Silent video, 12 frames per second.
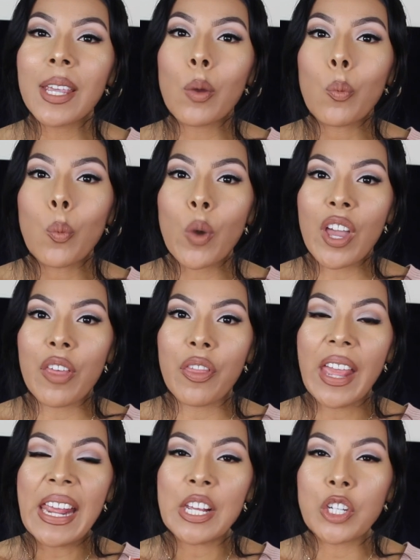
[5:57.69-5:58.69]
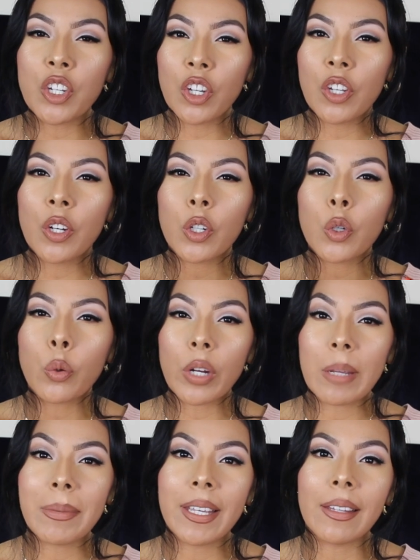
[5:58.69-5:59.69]
it with a good
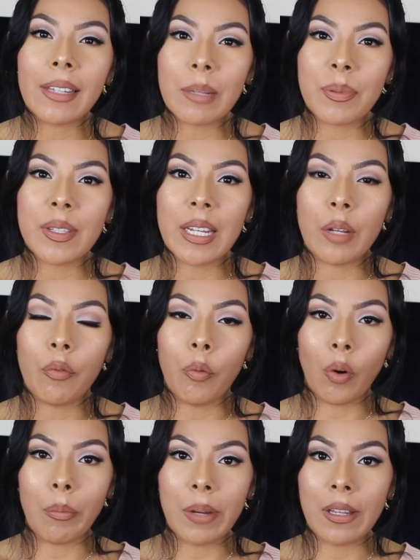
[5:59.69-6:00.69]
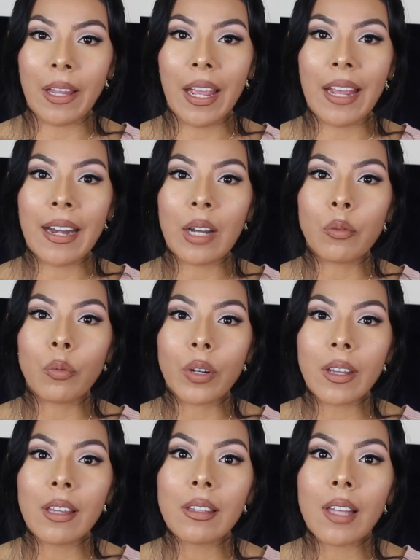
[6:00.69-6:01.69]
creamy lipstick formula. And I
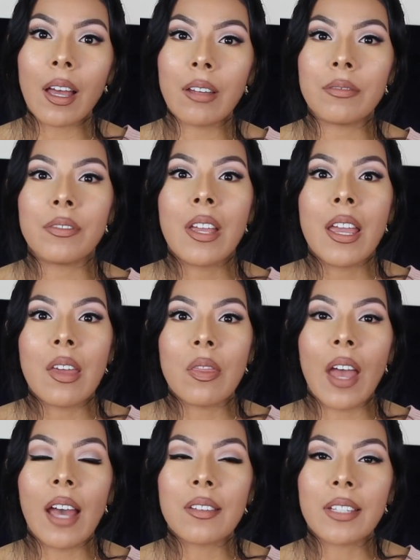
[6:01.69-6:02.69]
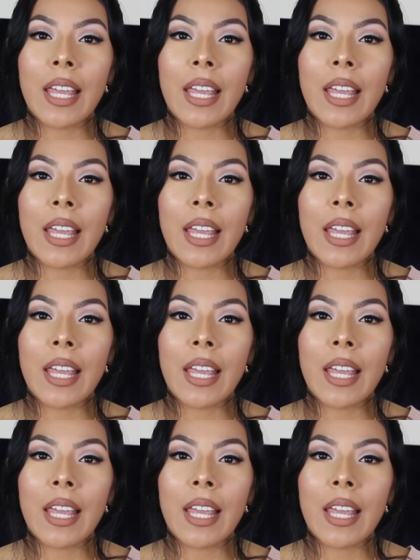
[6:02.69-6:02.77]
really love that